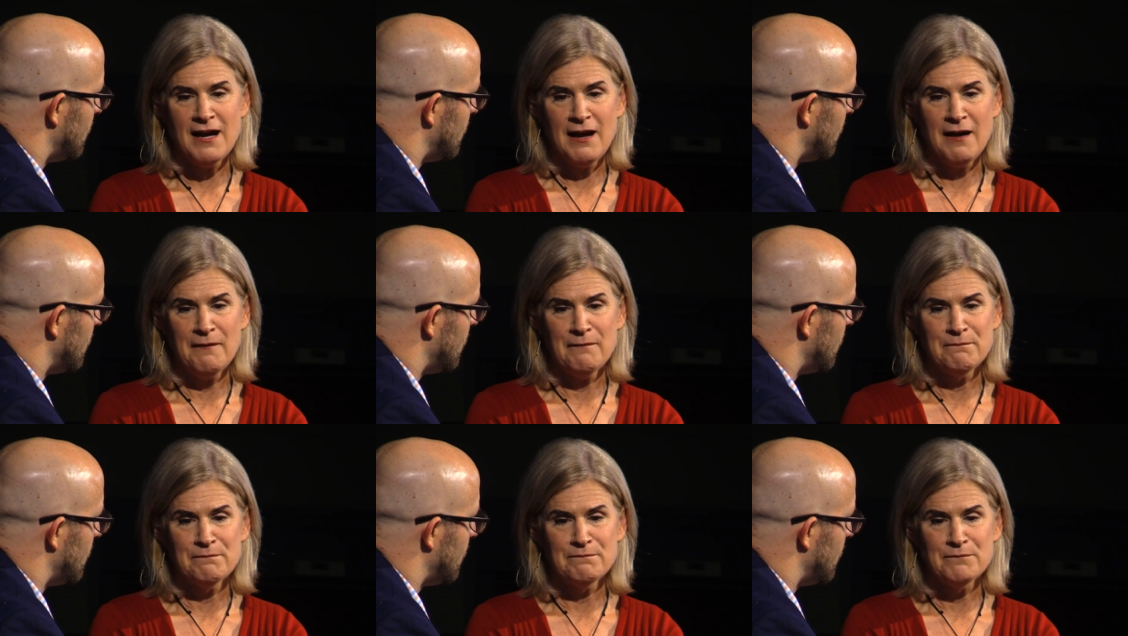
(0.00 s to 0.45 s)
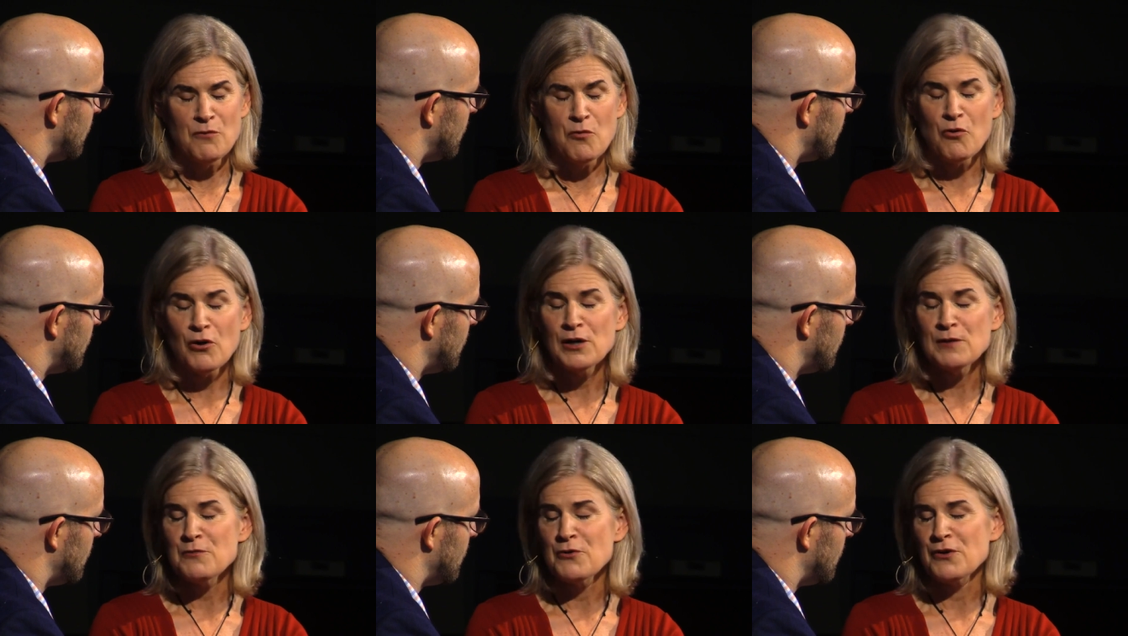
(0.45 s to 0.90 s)
um,
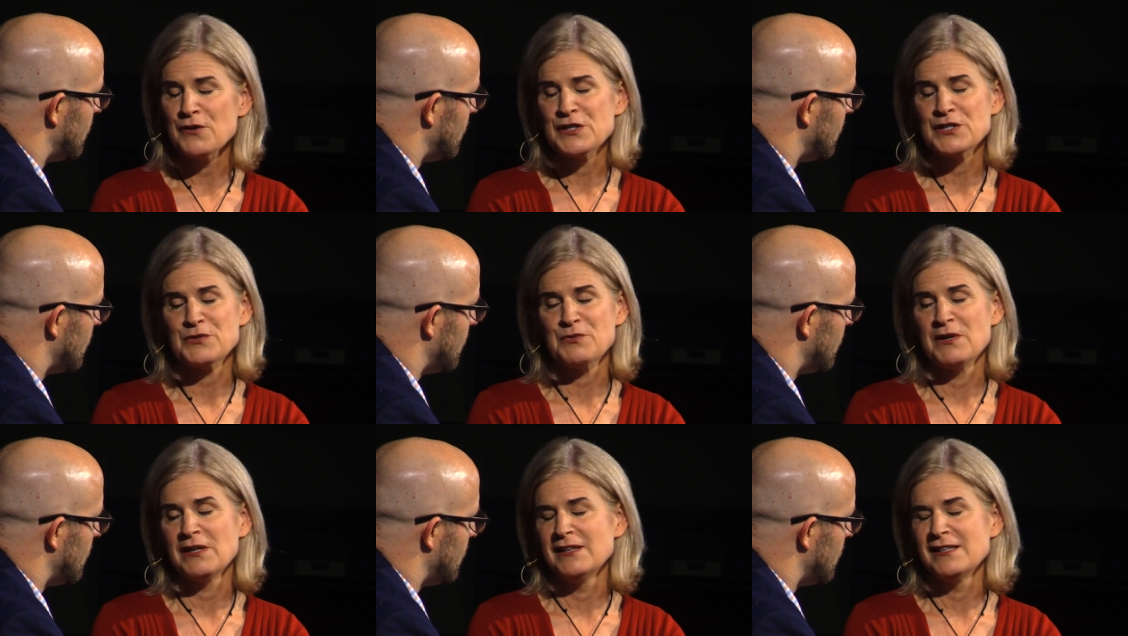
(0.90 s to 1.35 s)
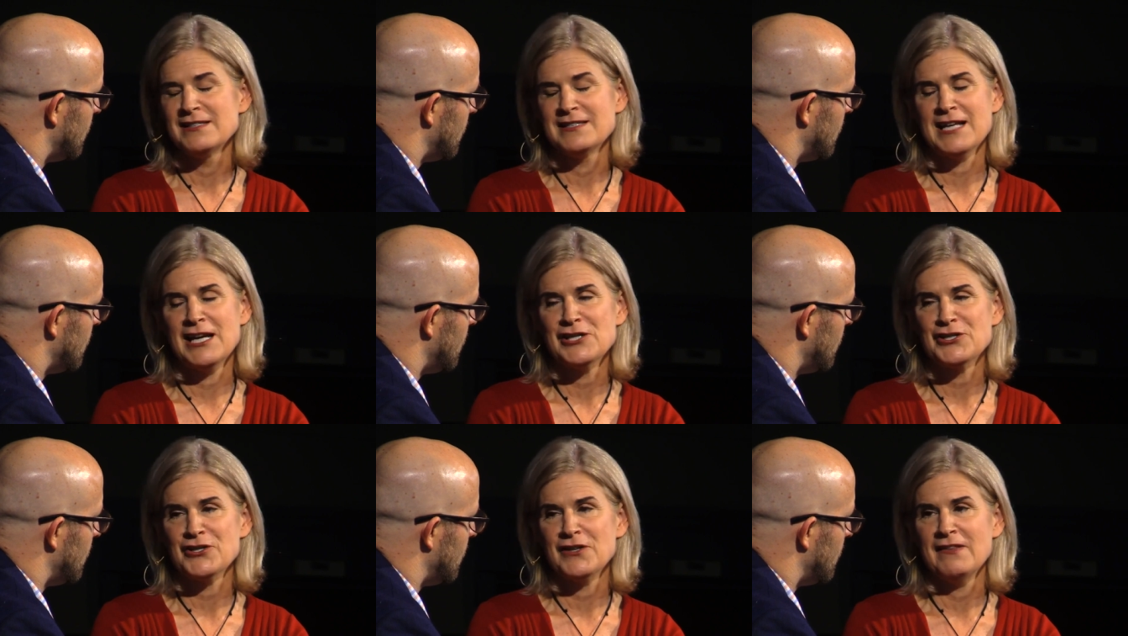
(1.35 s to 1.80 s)
more and more this
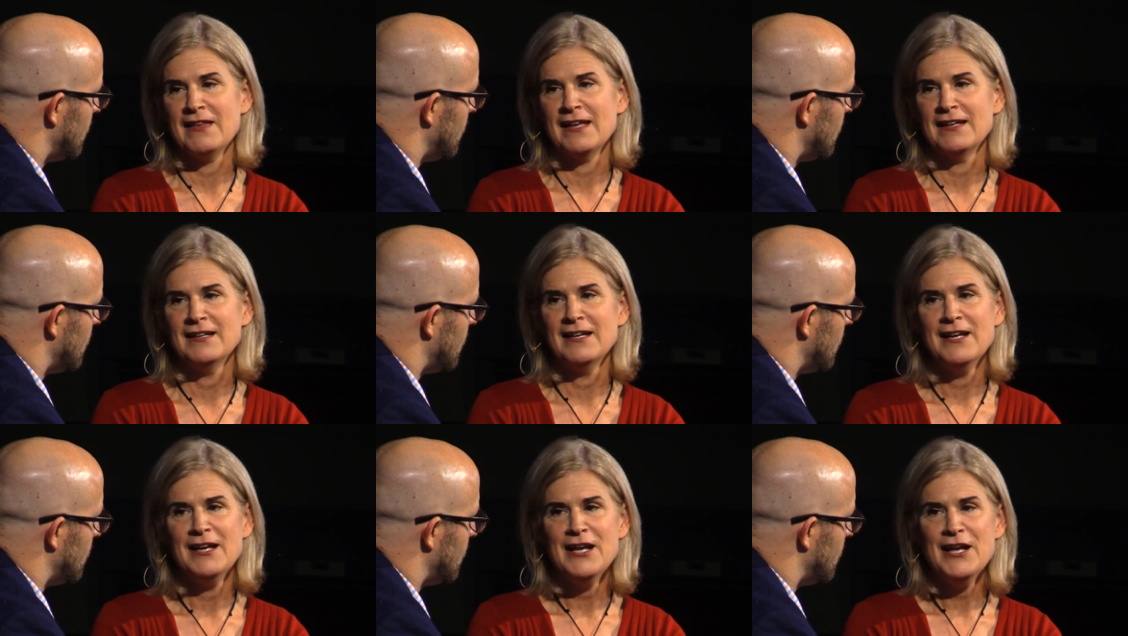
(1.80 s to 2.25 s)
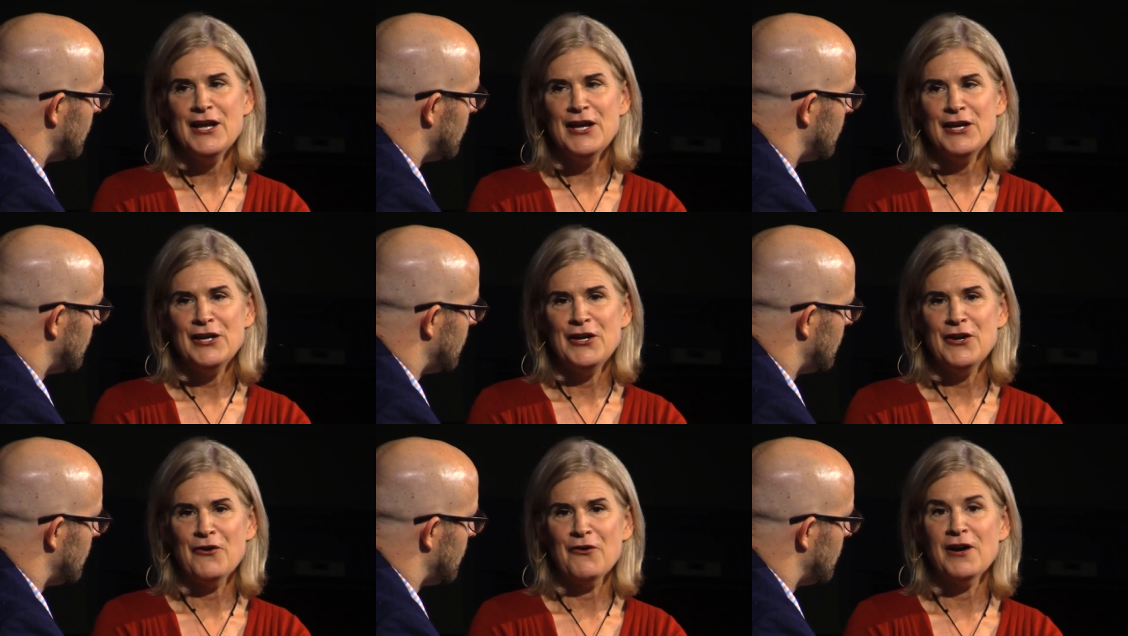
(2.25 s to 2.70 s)
realization that,
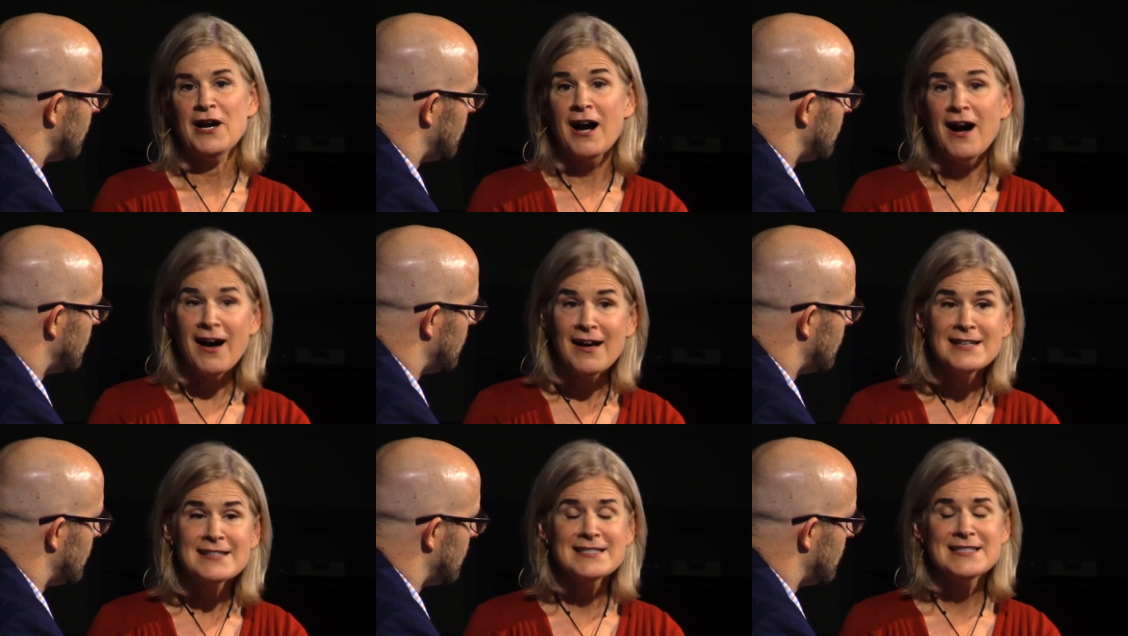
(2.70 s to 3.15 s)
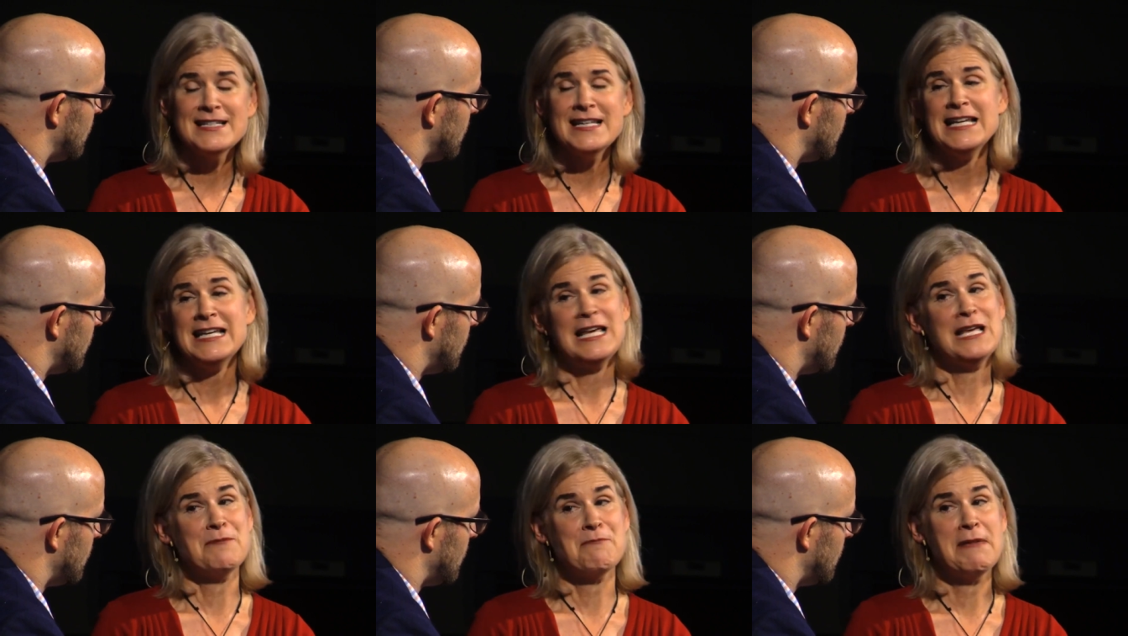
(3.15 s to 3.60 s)
you know, God is
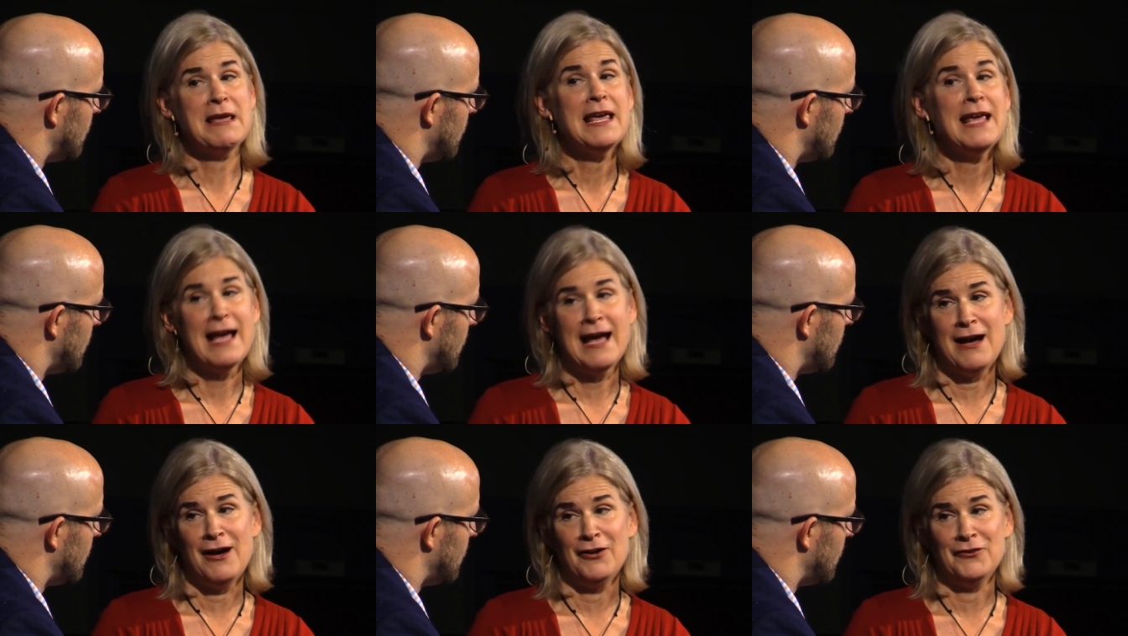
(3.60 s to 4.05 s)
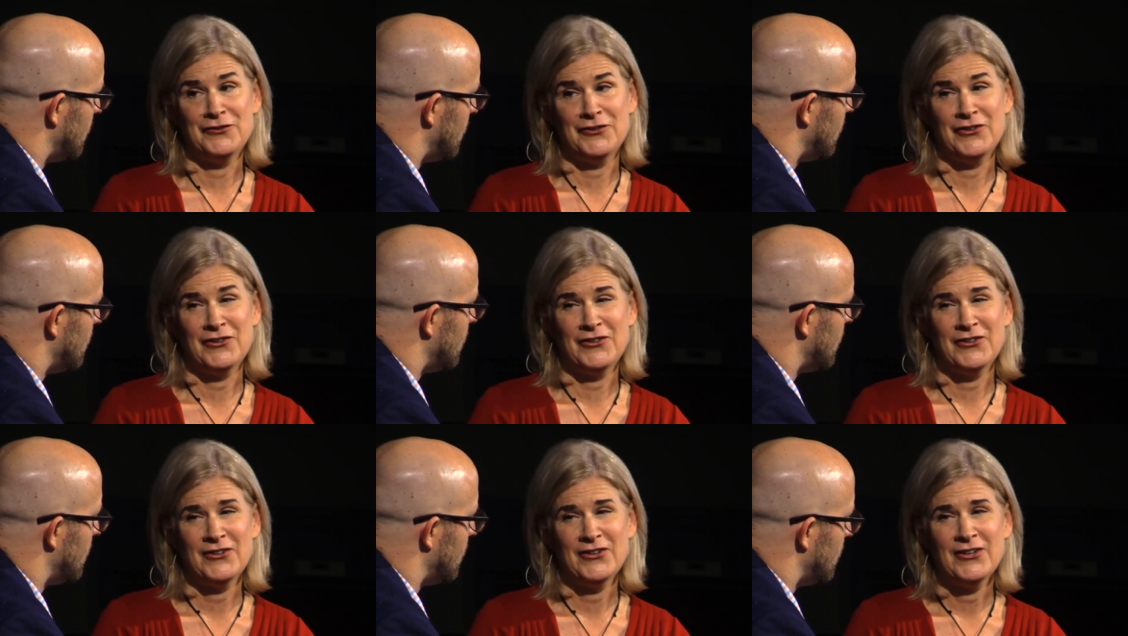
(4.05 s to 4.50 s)
seeking me
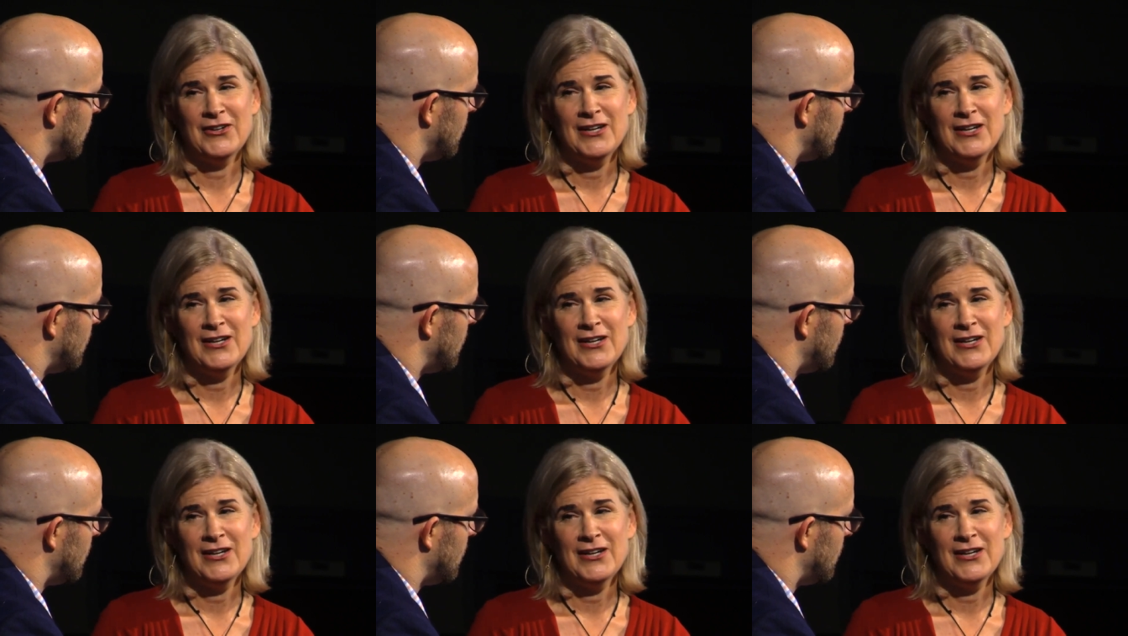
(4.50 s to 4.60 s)
out.